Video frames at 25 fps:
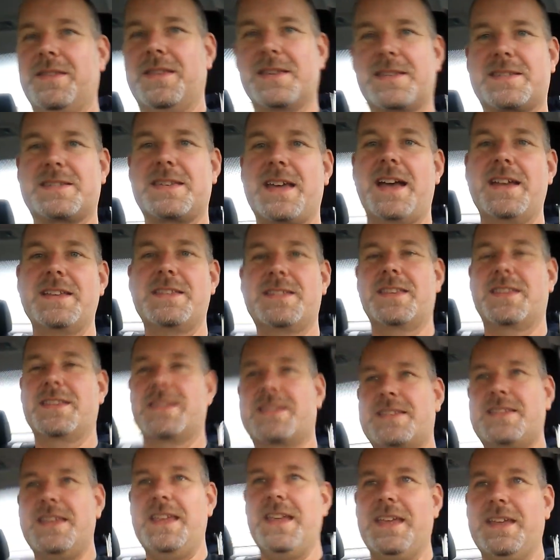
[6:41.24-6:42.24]
the sides of the
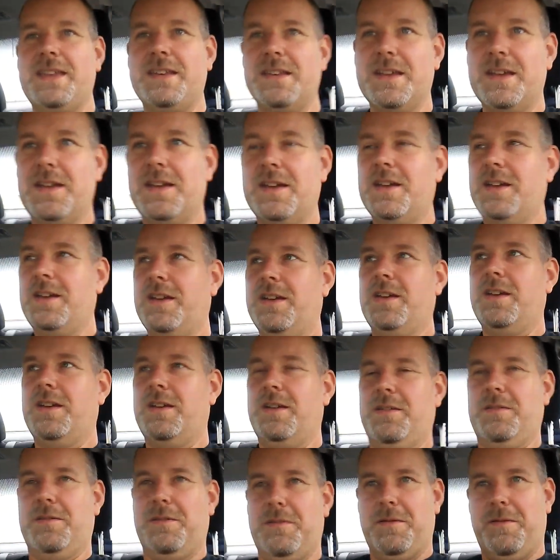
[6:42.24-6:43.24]
seat
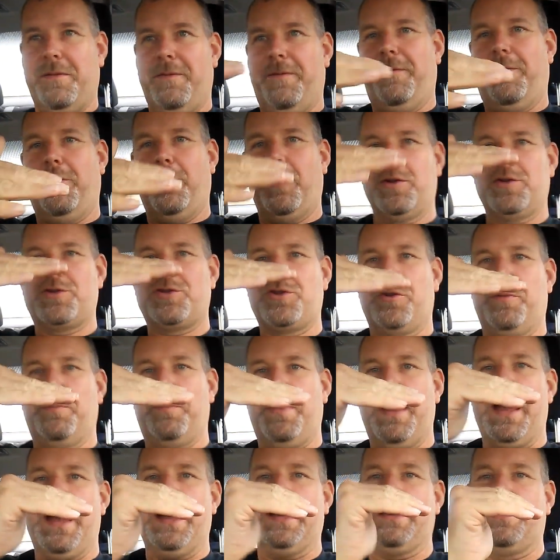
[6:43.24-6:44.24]
force your
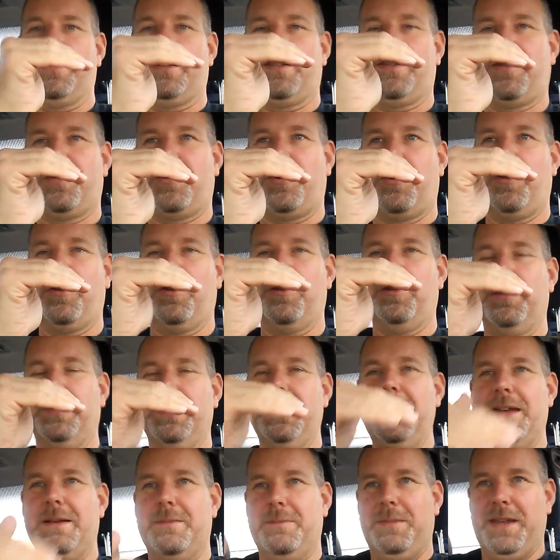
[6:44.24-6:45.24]
back to curl
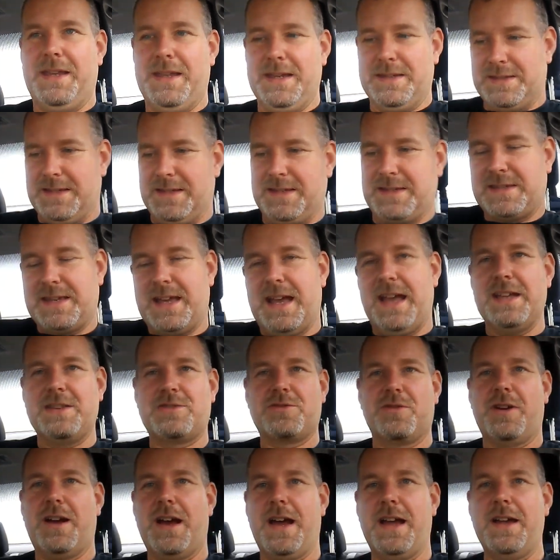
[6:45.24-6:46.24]
in because the
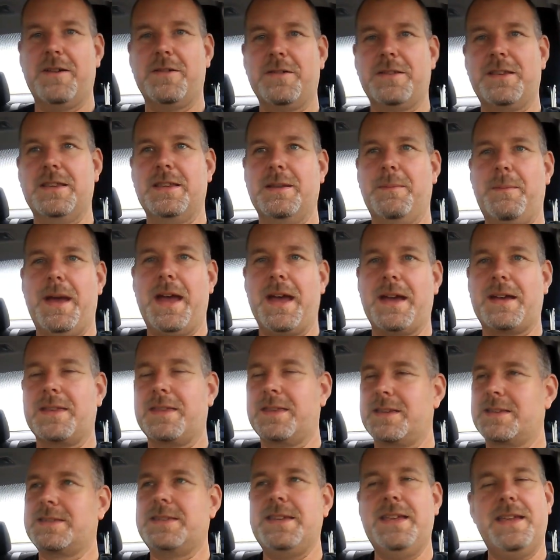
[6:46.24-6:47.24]
sides are higher than the back
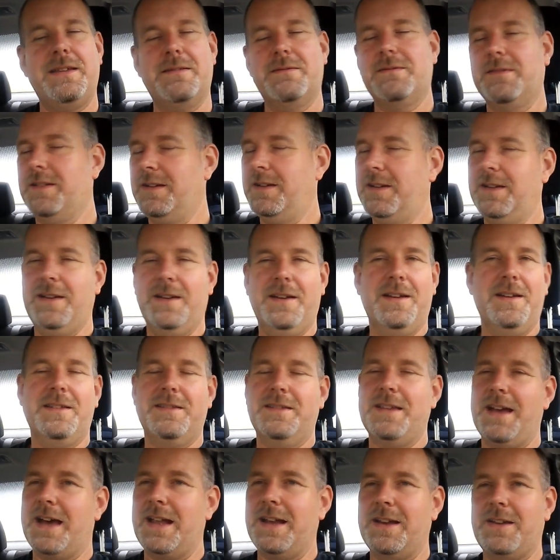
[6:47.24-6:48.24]
of the seat.
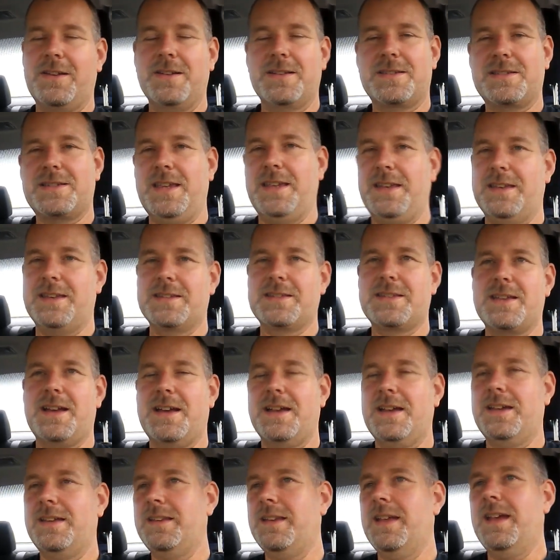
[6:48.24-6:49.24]
Not a good seat
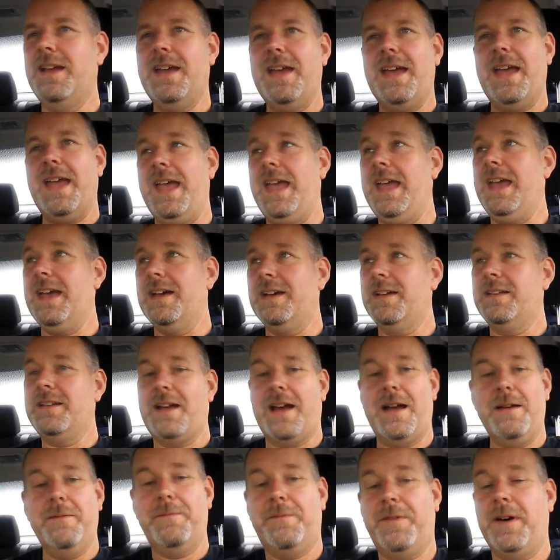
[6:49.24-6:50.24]
design, and
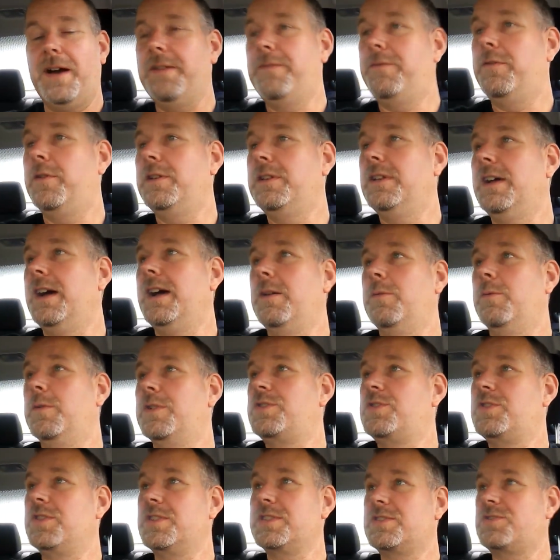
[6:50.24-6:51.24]
I'm 5'9",
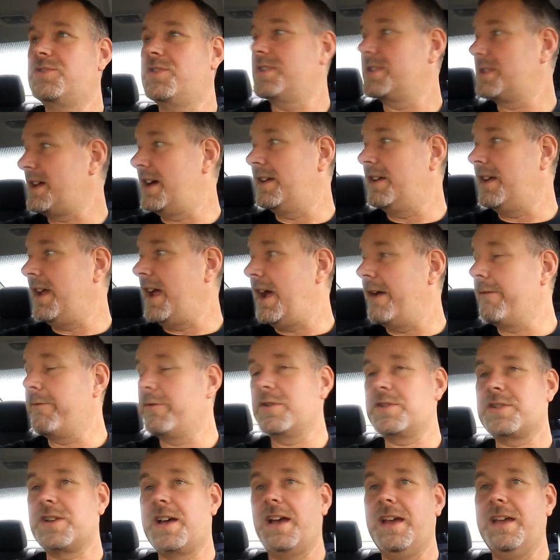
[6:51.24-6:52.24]
which is just on
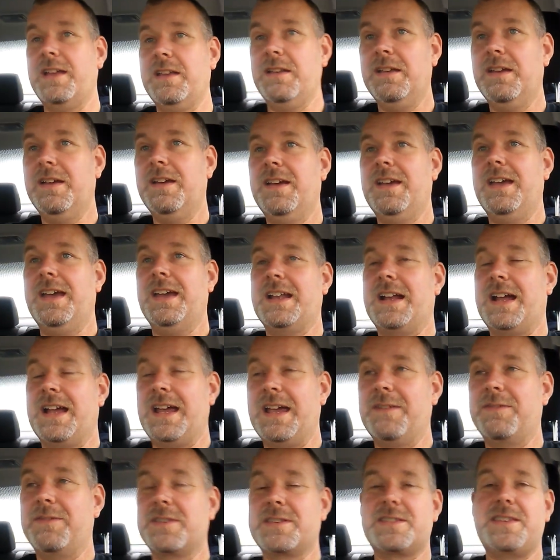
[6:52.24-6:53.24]
average height, and I
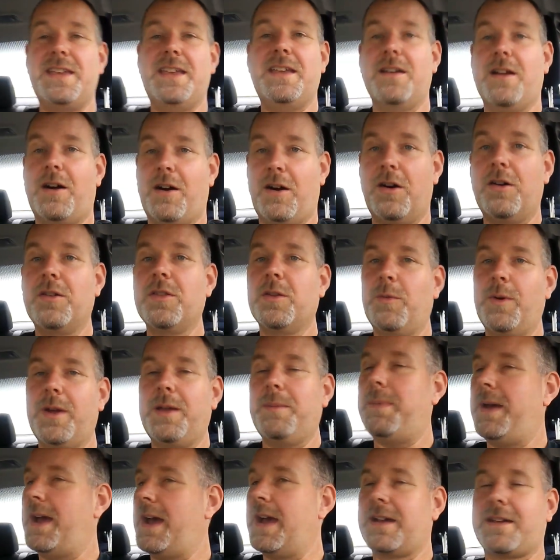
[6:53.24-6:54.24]
have the seat all the
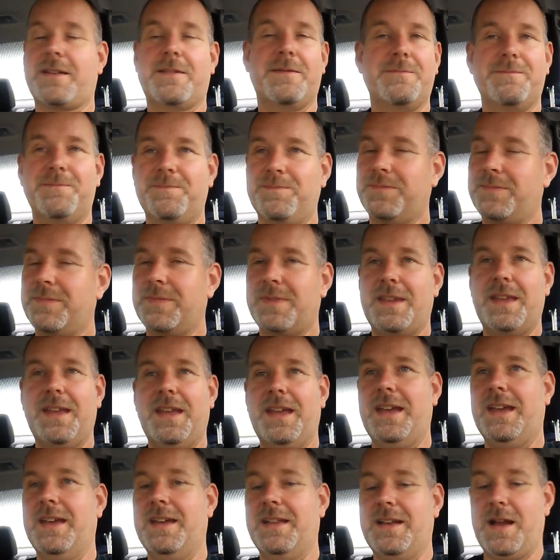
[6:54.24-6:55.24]
way back,
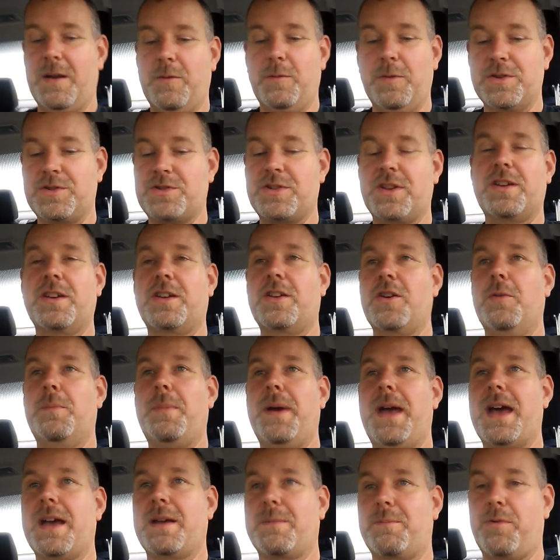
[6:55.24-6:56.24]
and I wish it could go
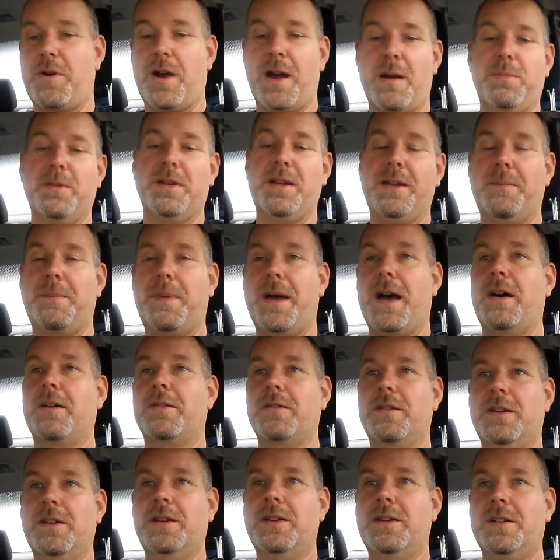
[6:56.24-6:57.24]
back probably
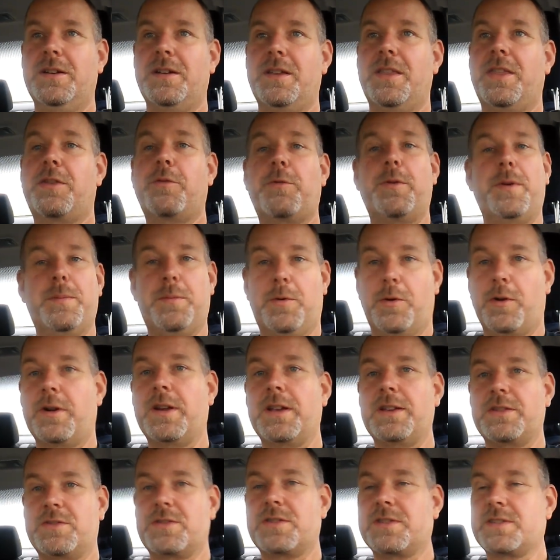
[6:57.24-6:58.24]
about 3 more
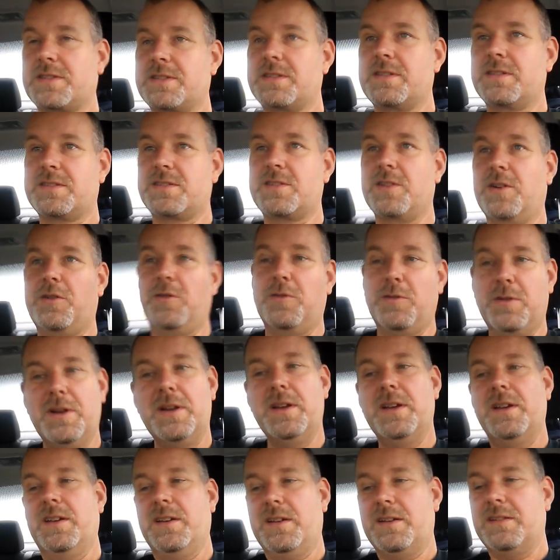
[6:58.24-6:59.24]
inches. So
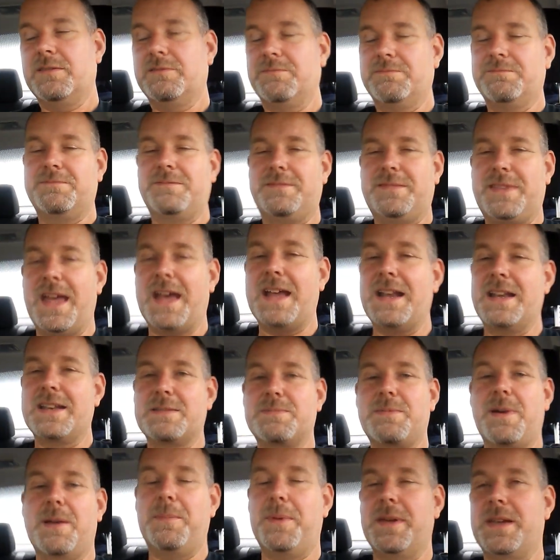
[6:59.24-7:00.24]
that
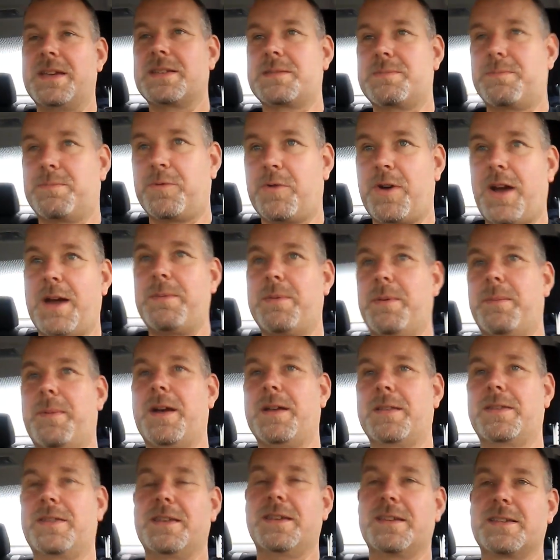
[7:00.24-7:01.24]
is my biggest gripe
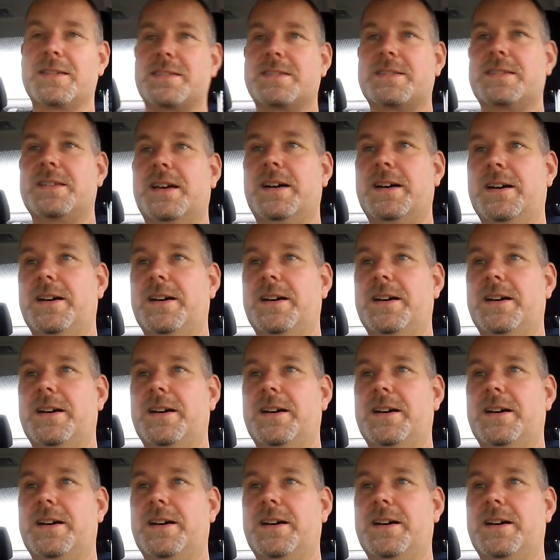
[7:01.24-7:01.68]
about this.